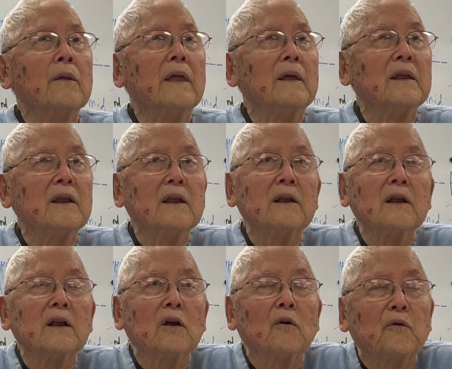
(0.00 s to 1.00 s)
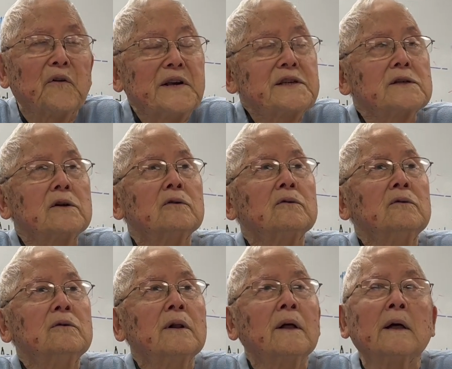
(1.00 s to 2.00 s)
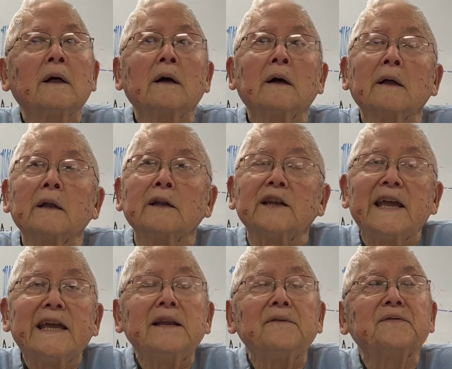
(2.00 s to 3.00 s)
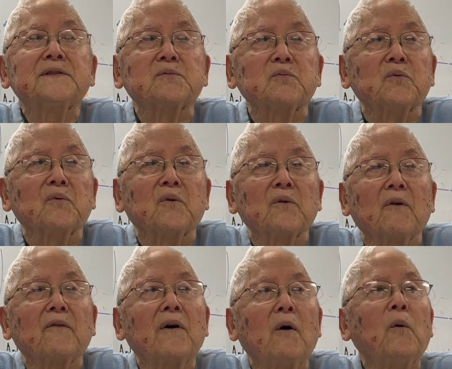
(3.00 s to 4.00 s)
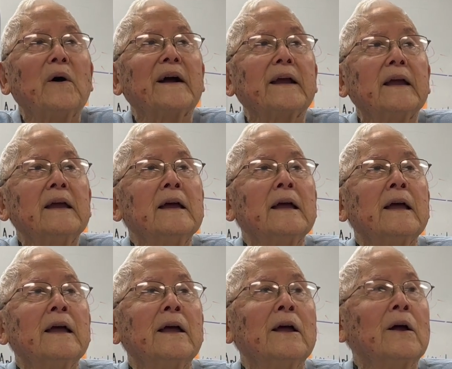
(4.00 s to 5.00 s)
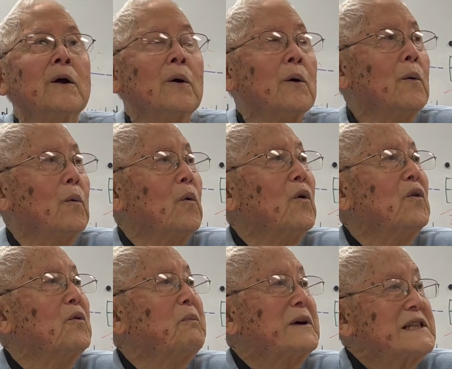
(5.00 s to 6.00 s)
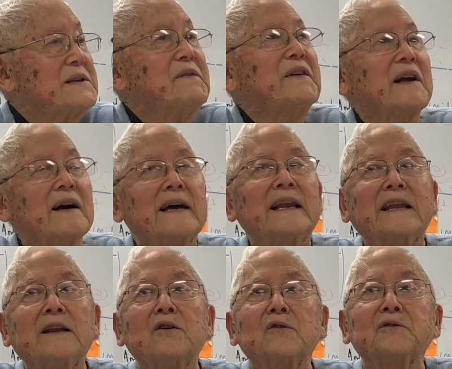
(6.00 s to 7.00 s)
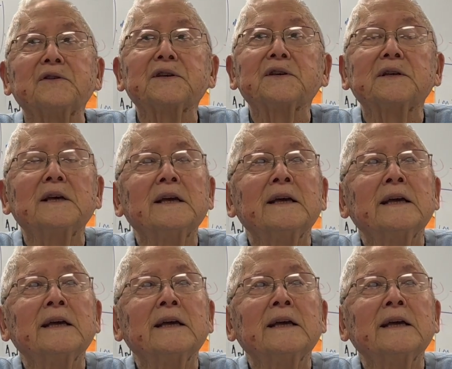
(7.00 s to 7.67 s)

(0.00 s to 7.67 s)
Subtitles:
The original natives of Hawaii were Pacific Islanders.